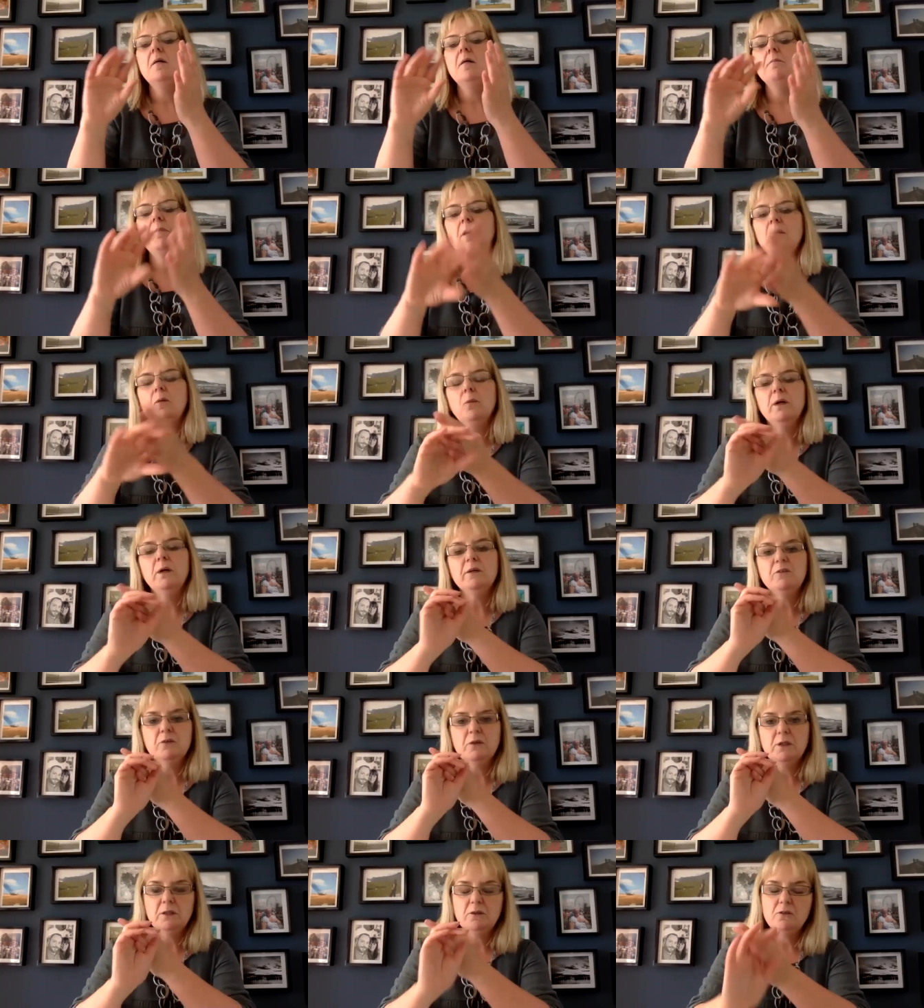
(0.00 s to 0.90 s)
but we're
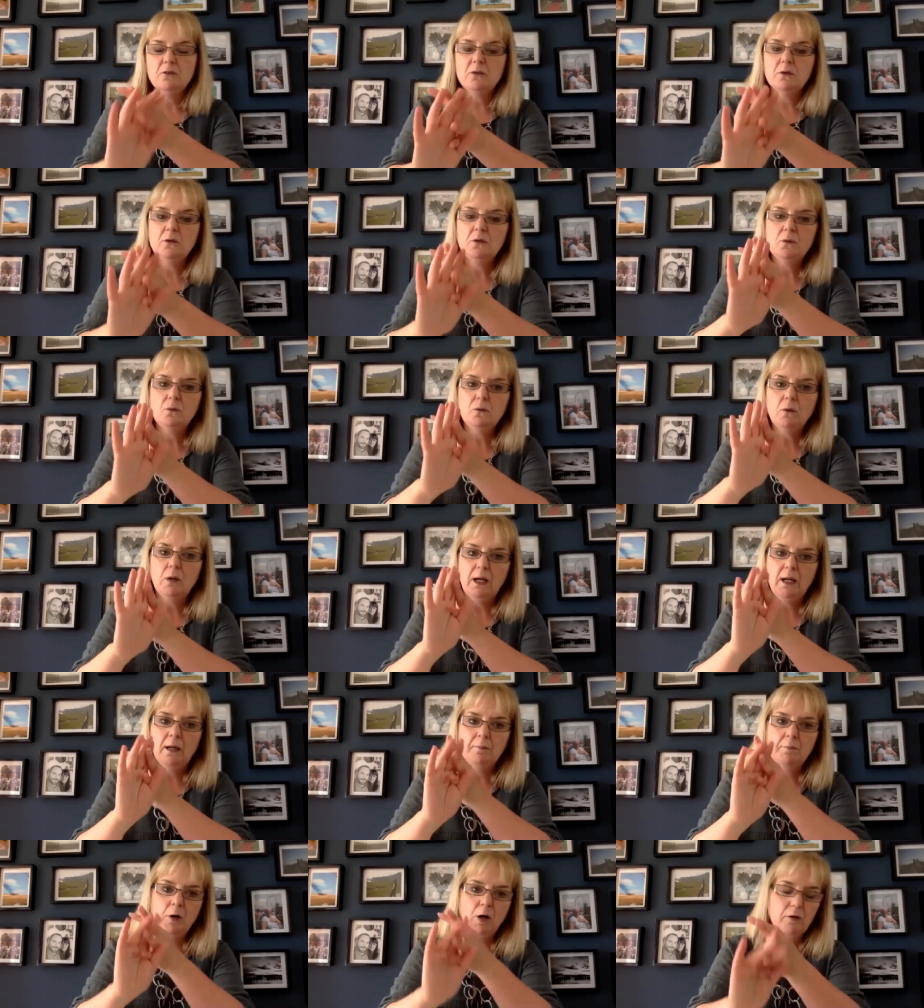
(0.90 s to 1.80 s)
doing 2
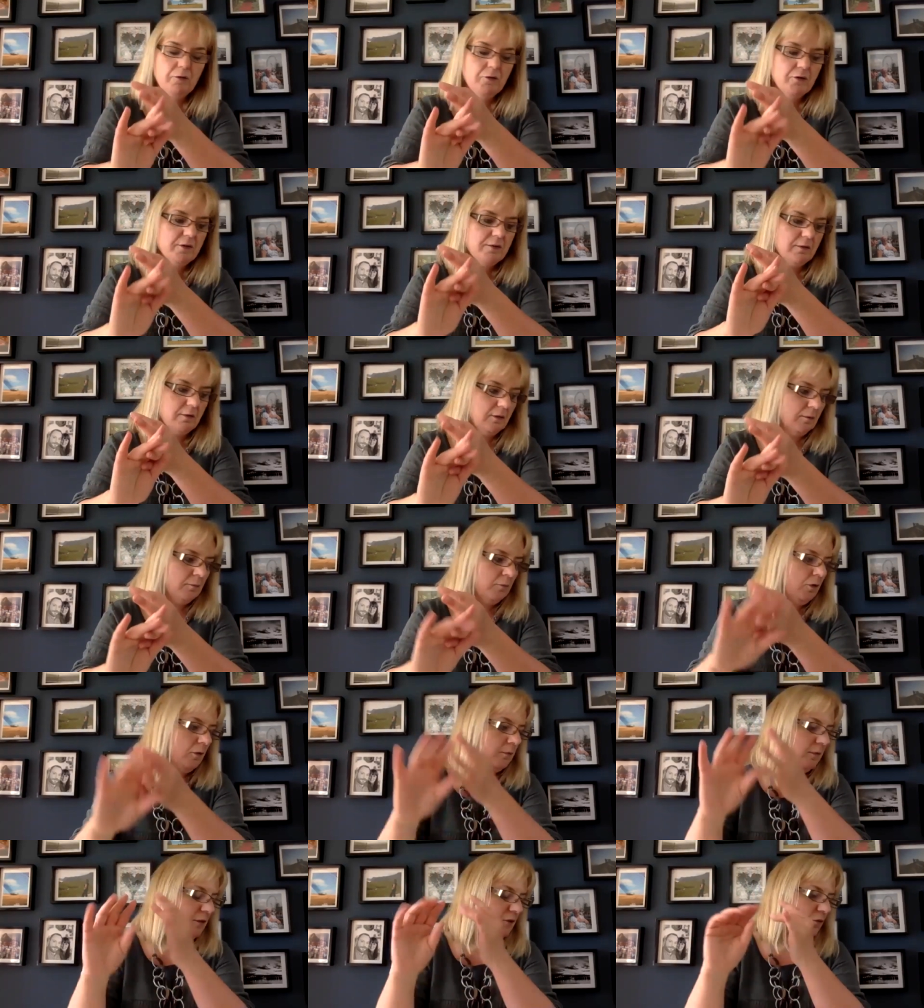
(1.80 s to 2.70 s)
offers at the
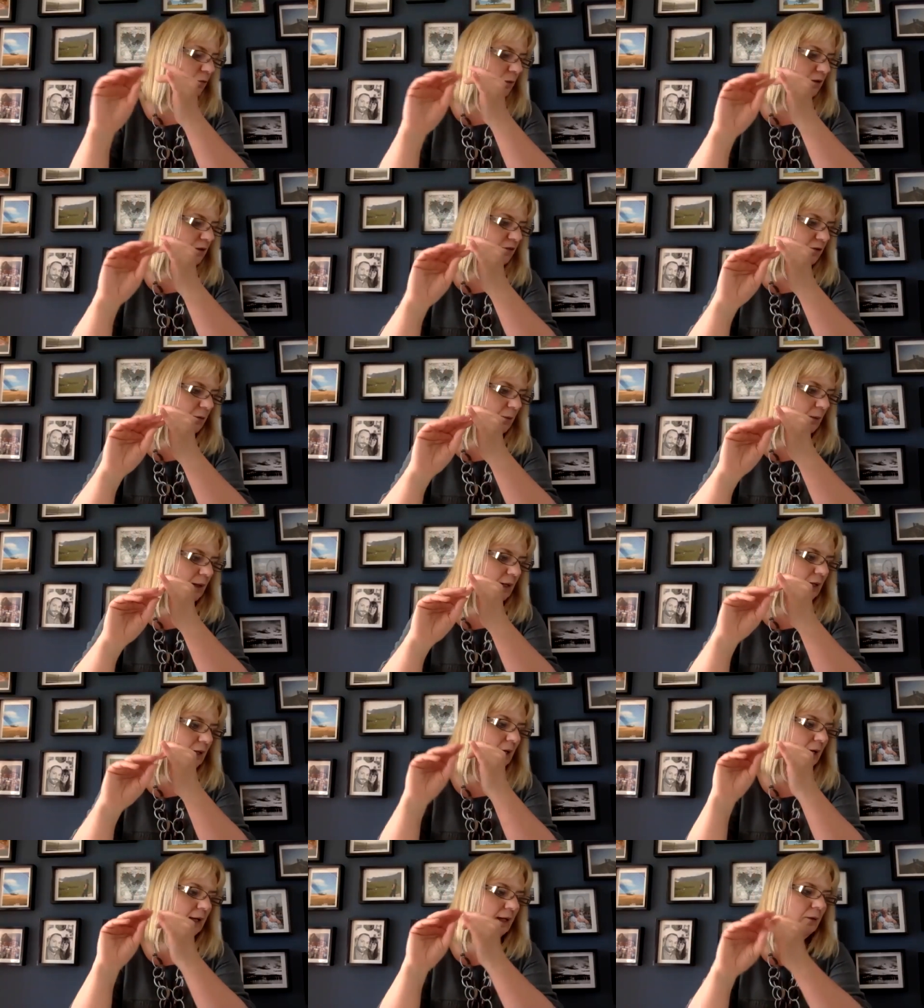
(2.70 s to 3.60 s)
moment. We're
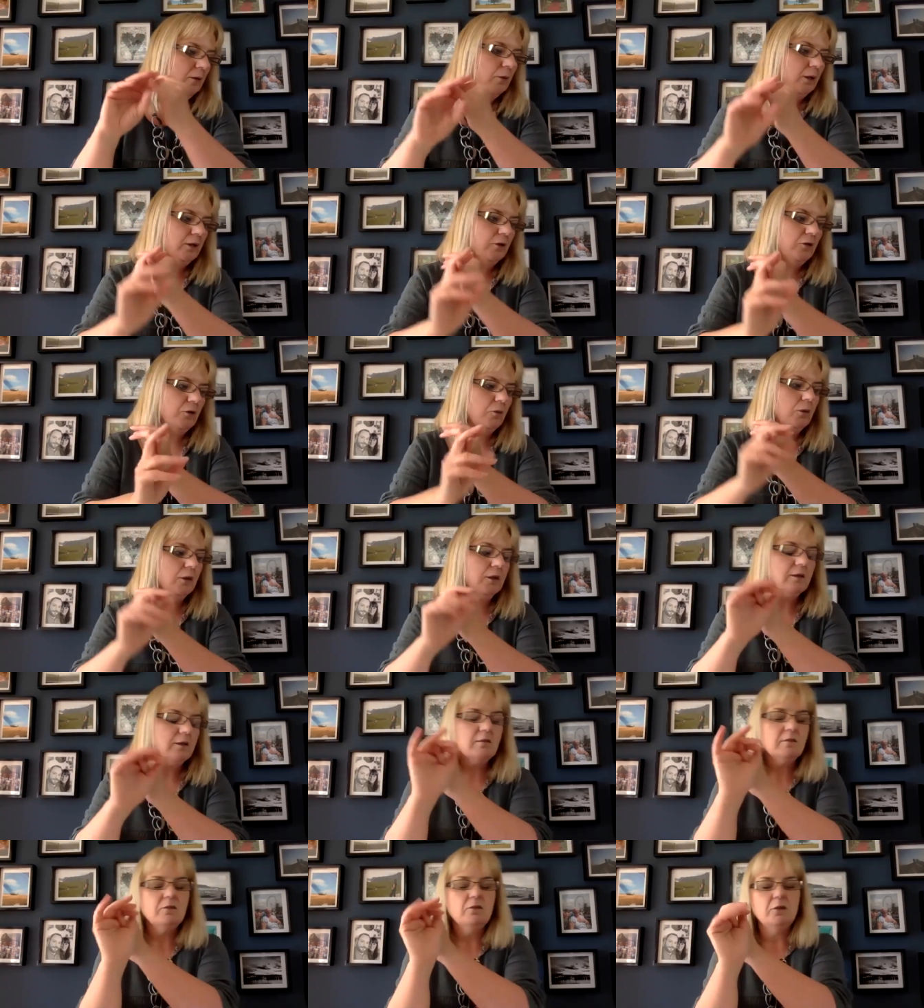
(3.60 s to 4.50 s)
doing anyone who
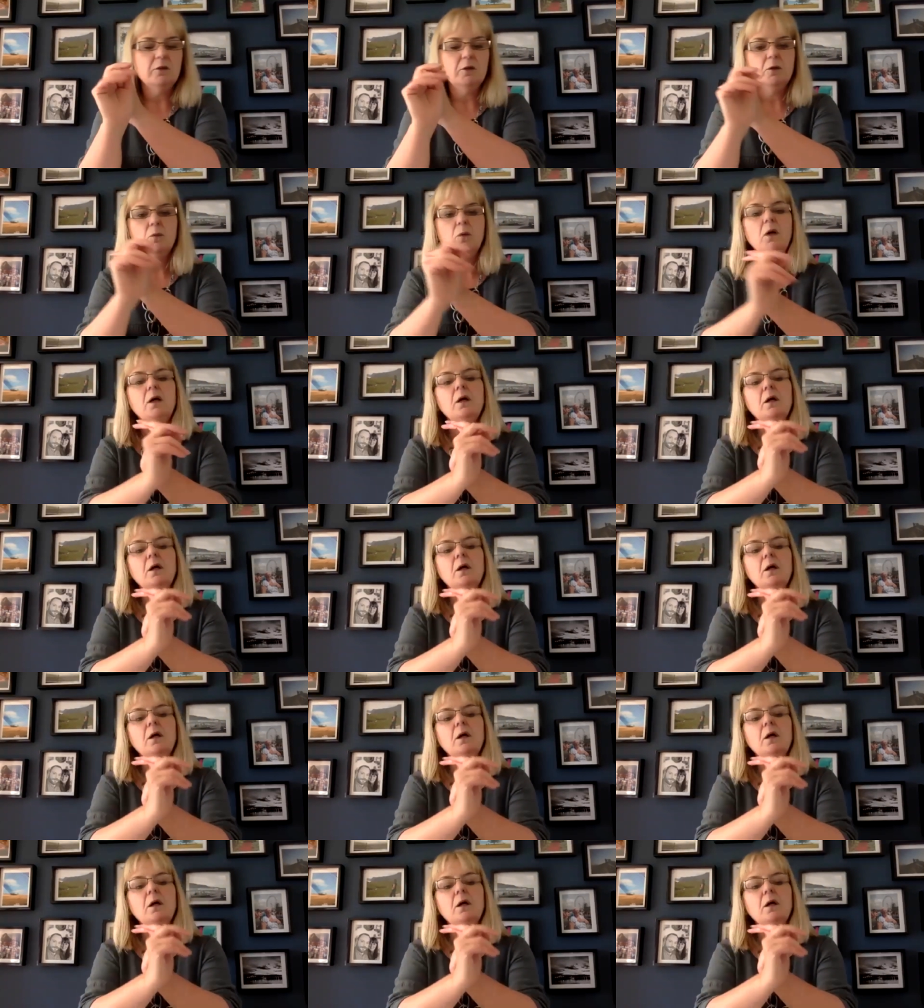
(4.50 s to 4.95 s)
wants to